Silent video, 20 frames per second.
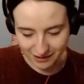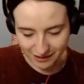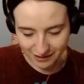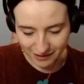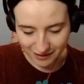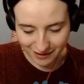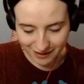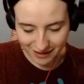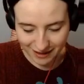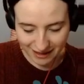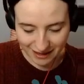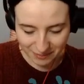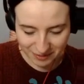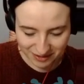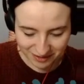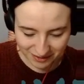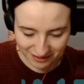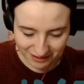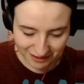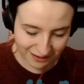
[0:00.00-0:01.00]
We're
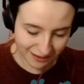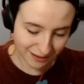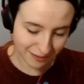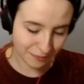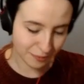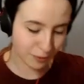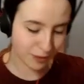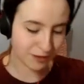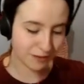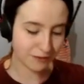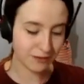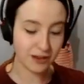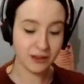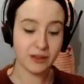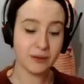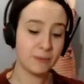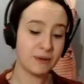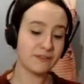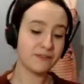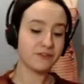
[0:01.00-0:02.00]
doing a little embroidery file.
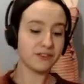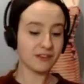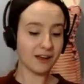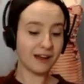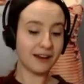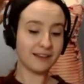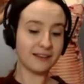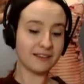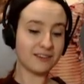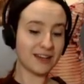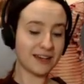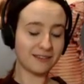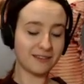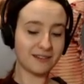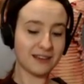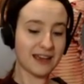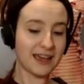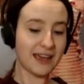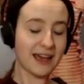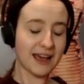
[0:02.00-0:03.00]
We've started this
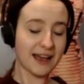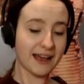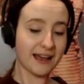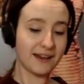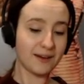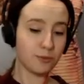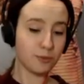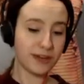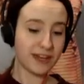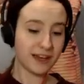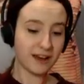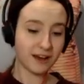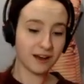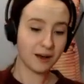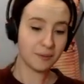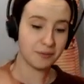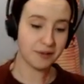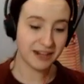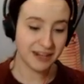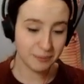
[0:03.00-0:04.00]
yesterday and we are
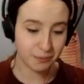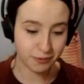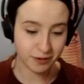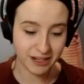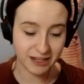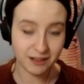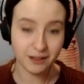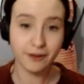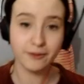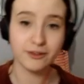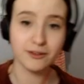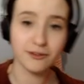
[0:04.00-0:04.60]
pretty close to